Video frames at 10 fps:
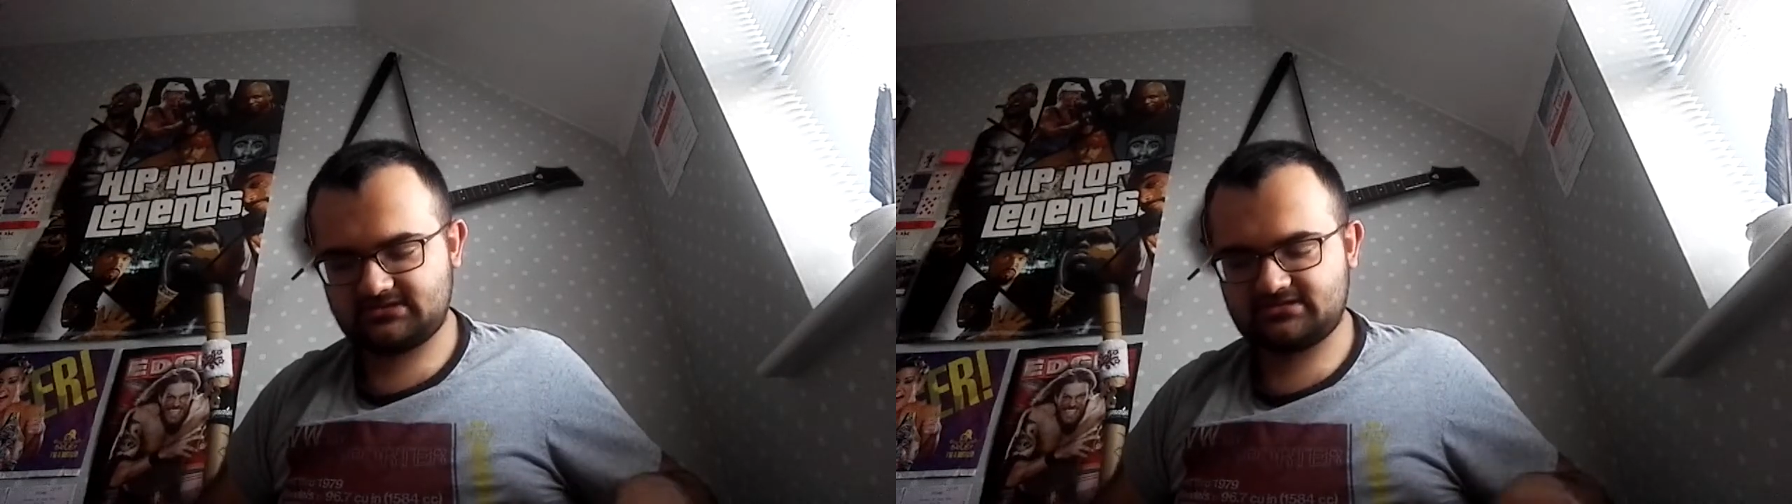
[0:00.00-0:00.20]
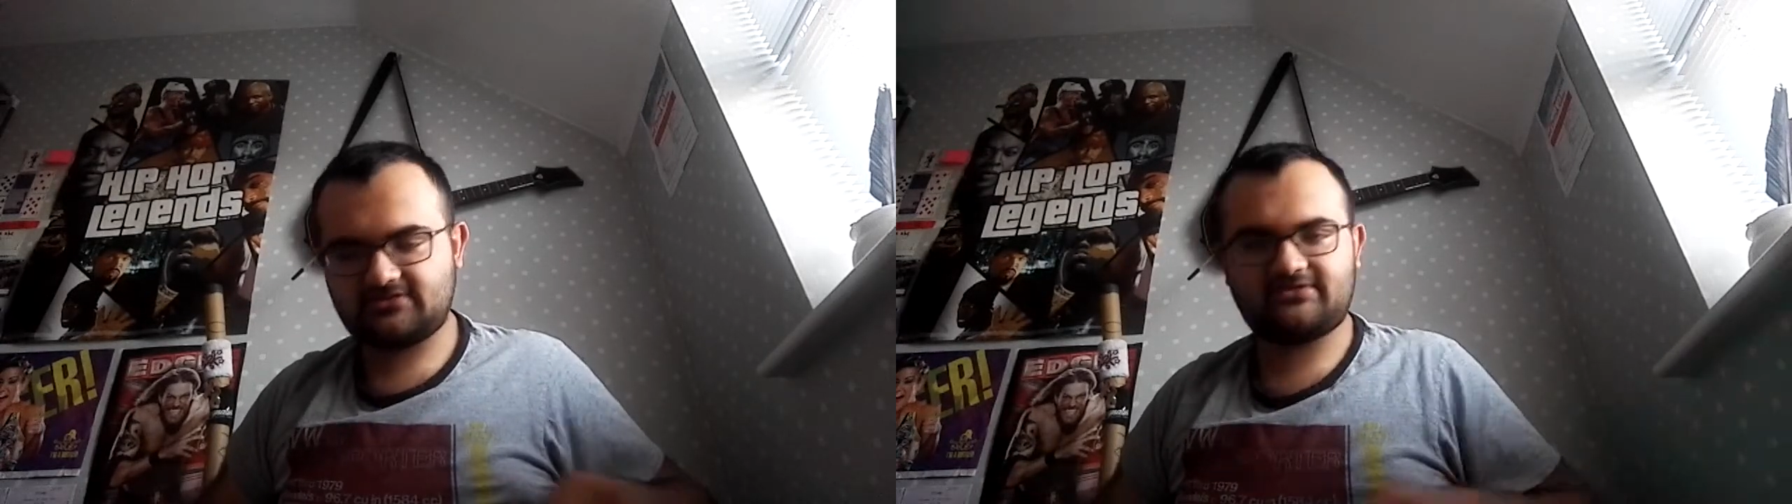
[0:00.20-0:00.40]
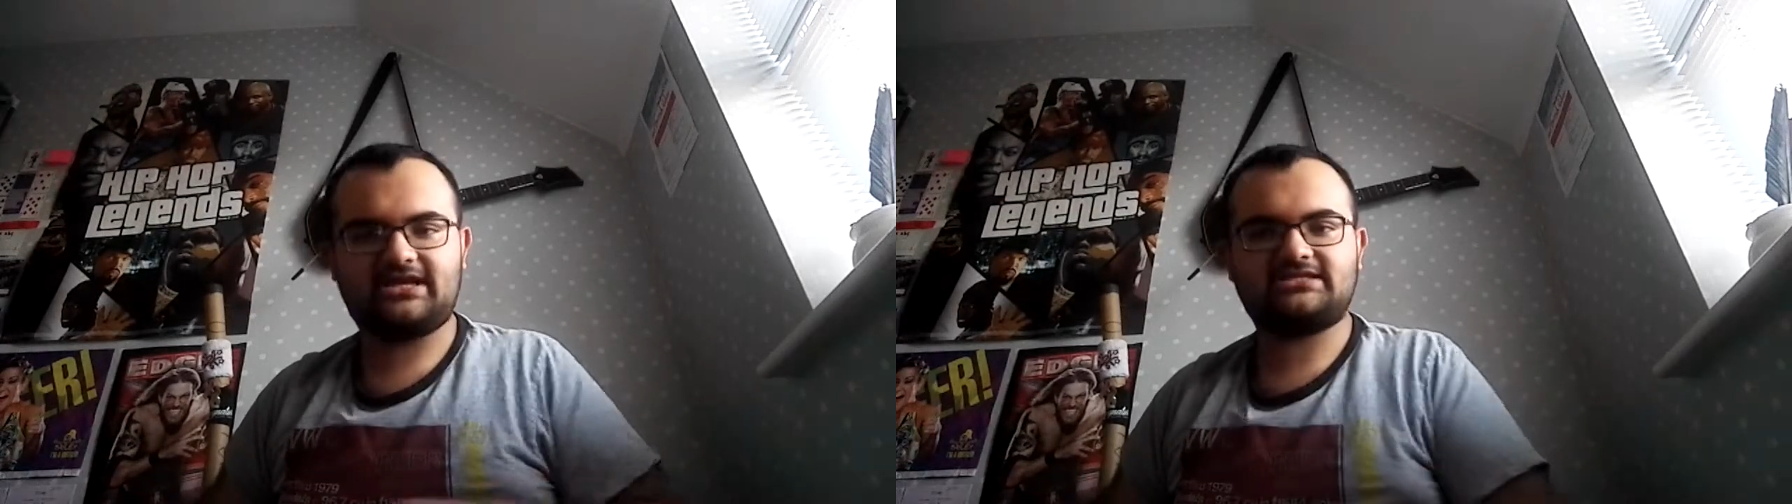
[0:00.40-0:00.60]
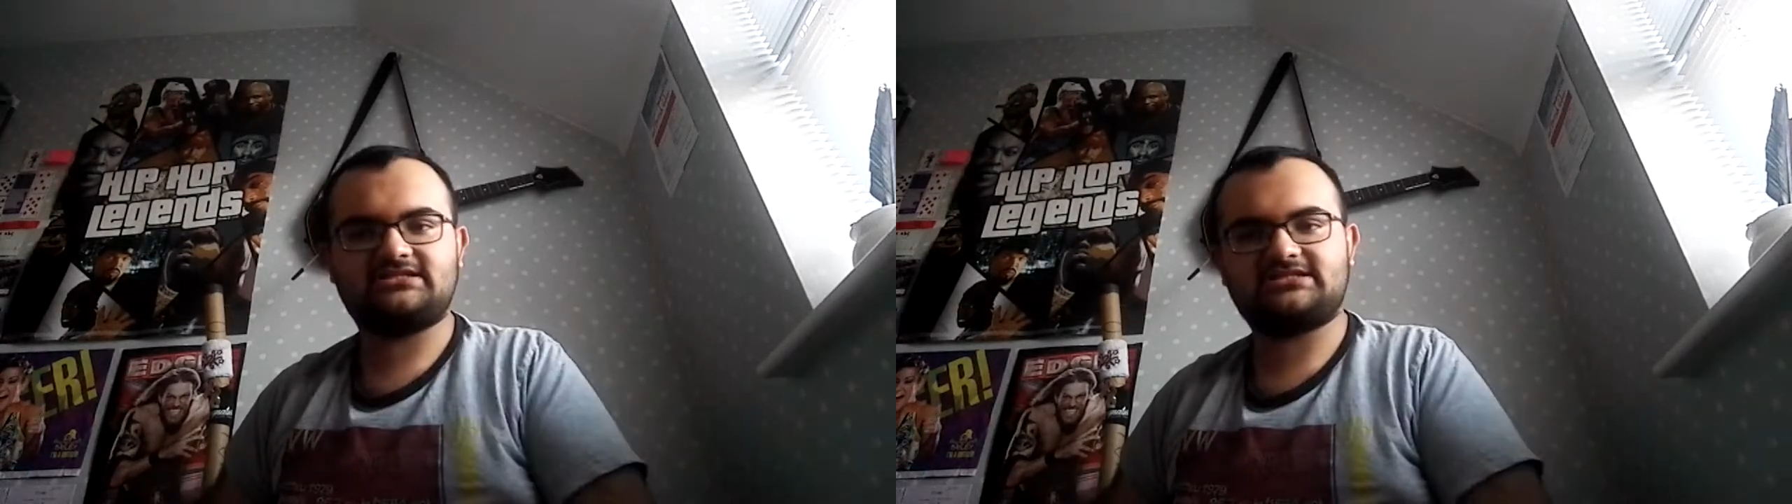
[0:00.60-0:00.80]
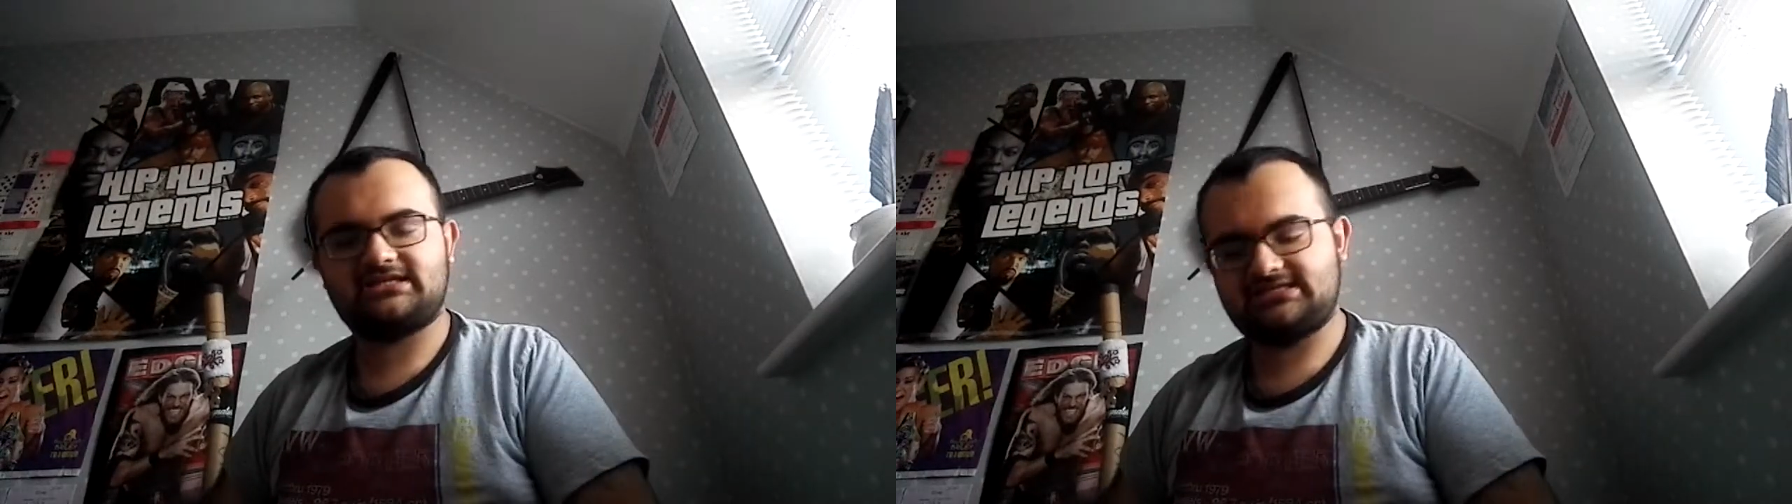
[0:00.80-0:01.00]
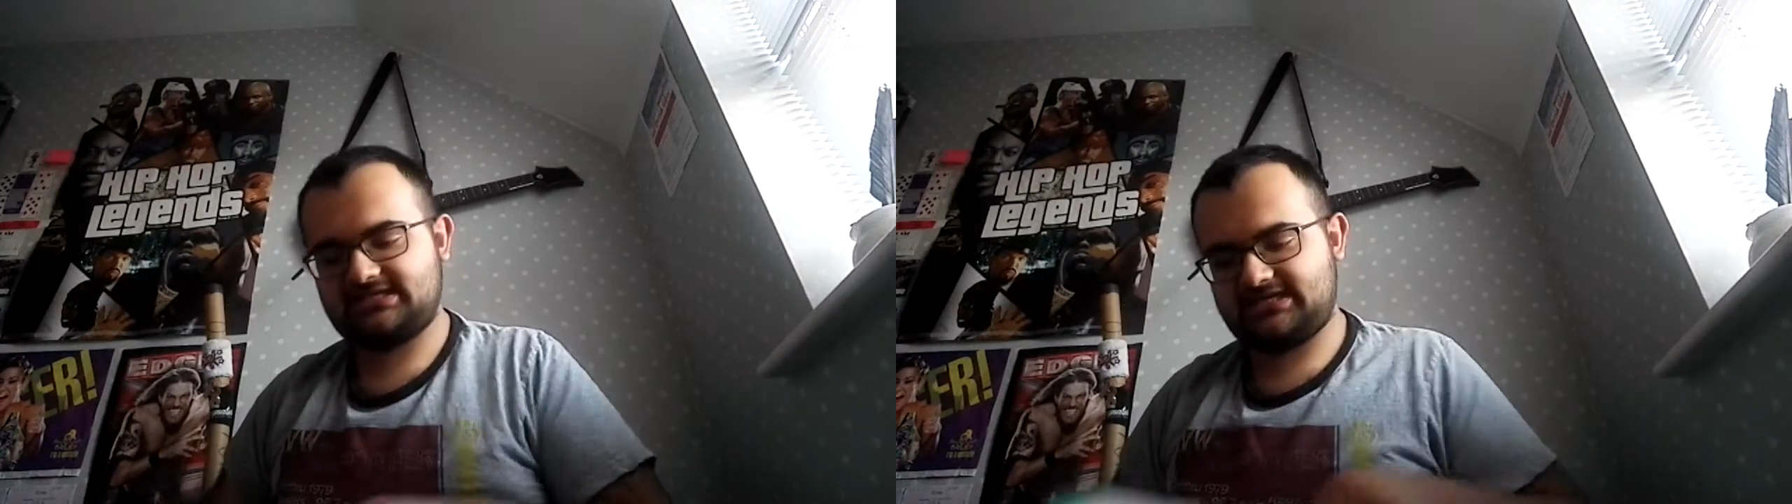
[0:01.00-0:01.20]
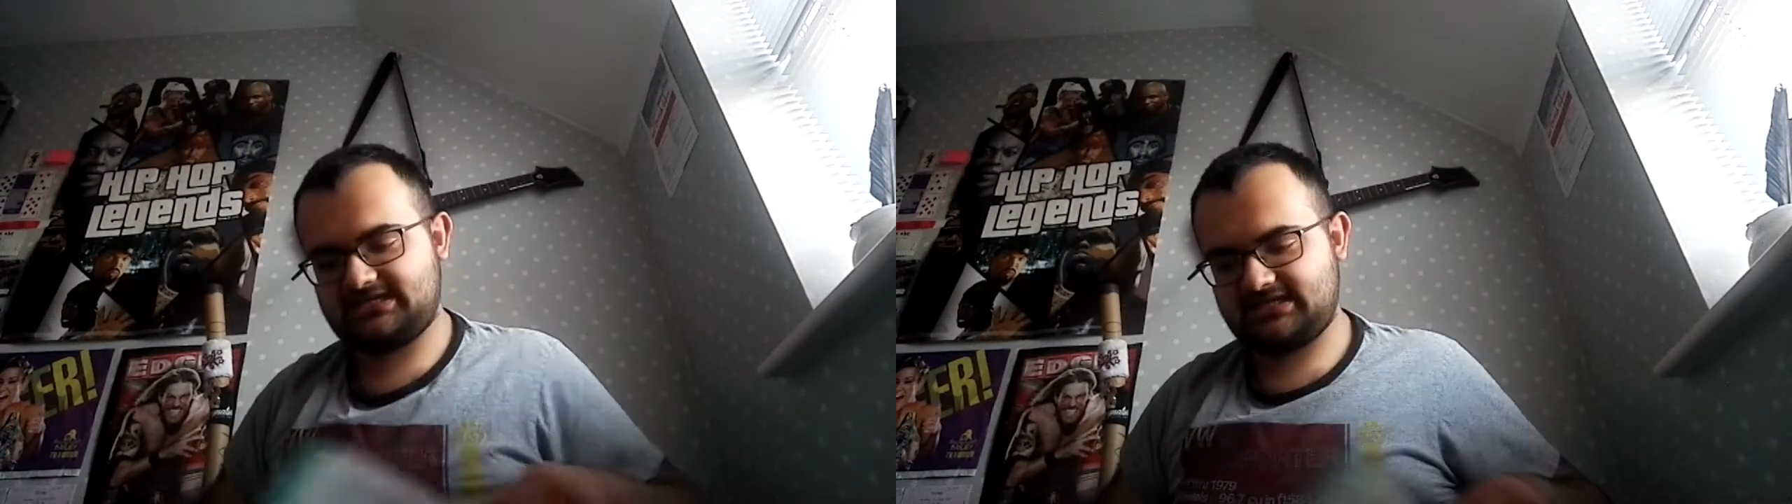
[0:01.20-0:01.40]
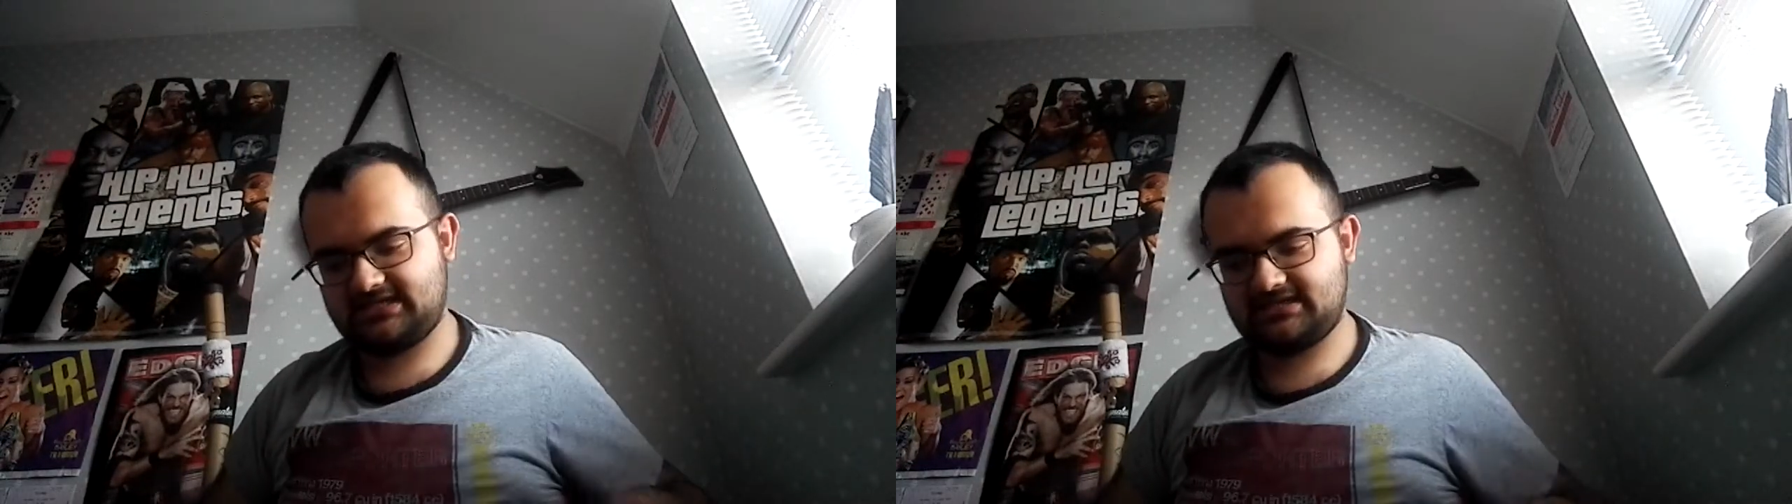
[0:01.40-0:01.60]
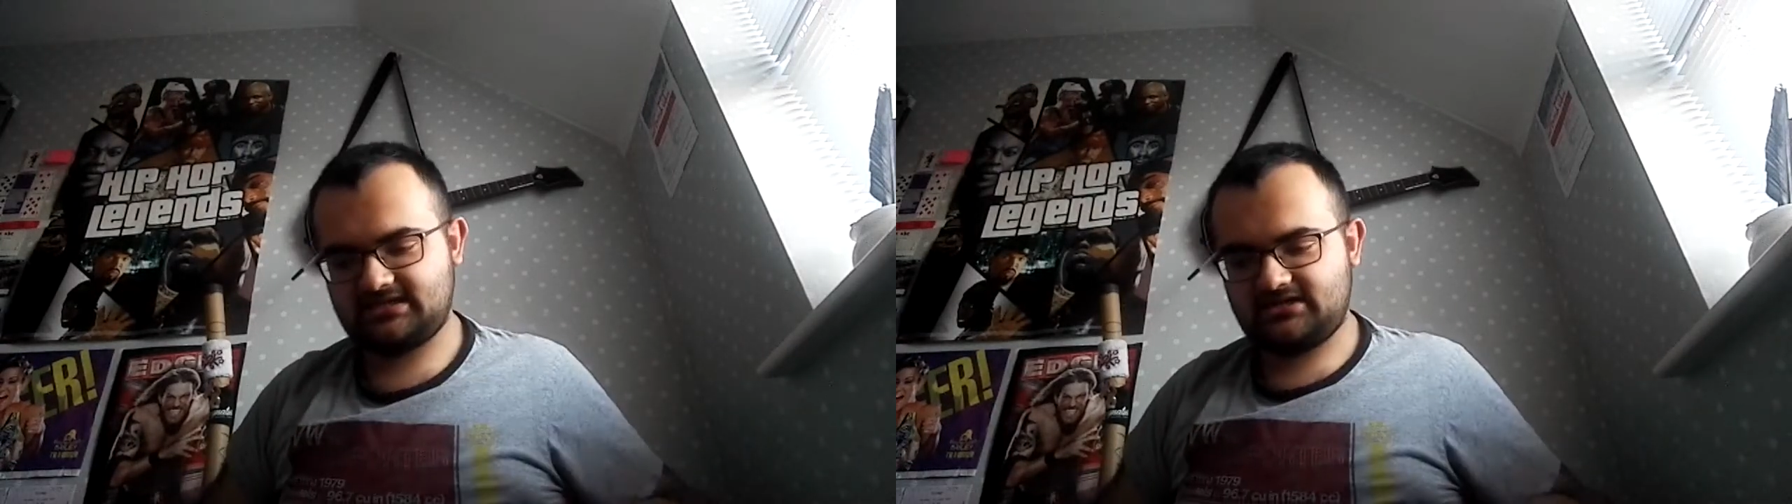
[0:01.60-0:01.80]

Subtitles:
Discovering Ancient Chinese Healing,